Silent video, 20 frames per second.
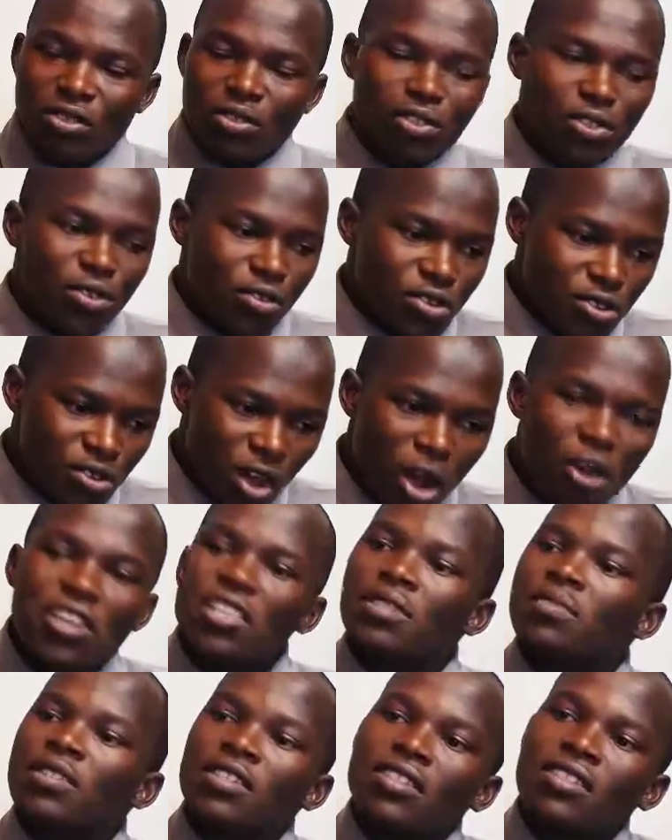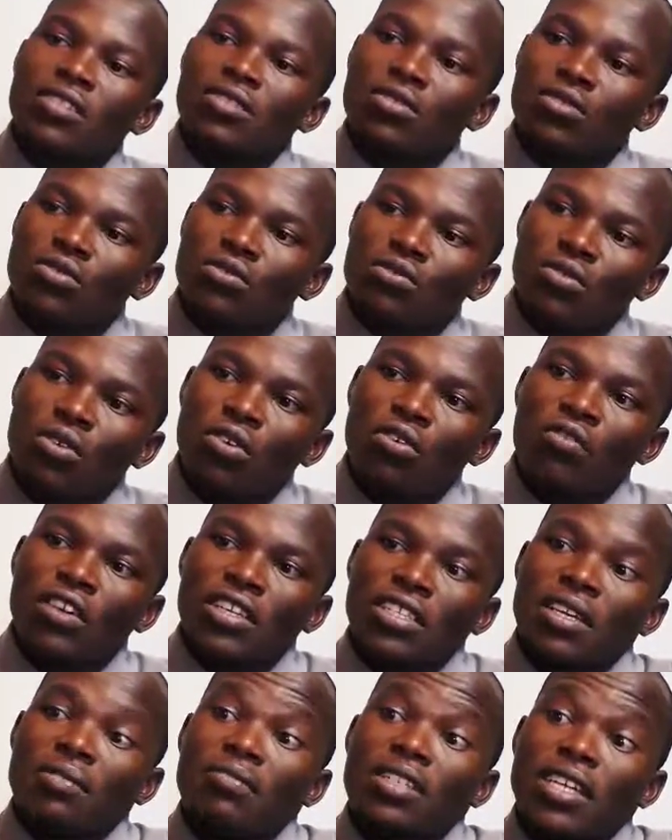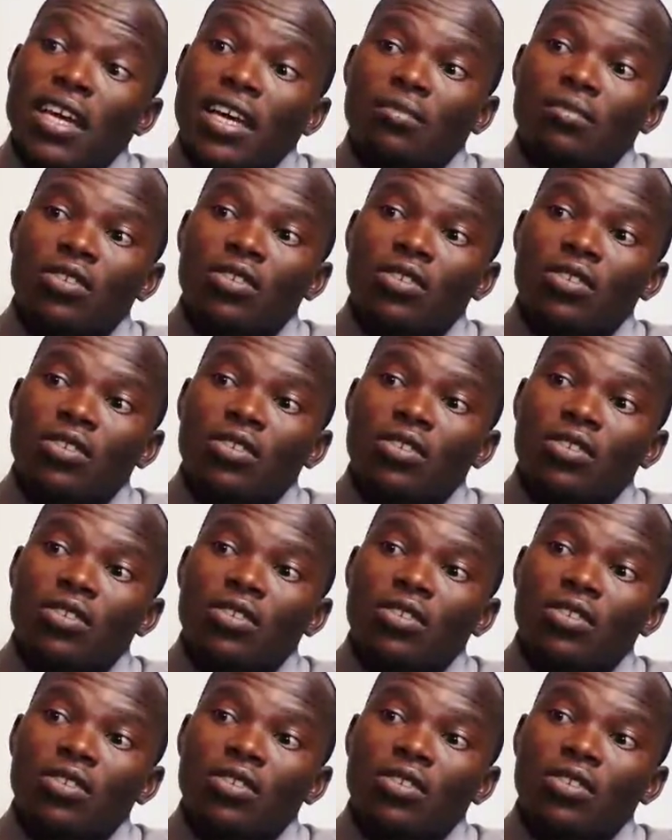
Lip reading: to show you how it's been the control over some time.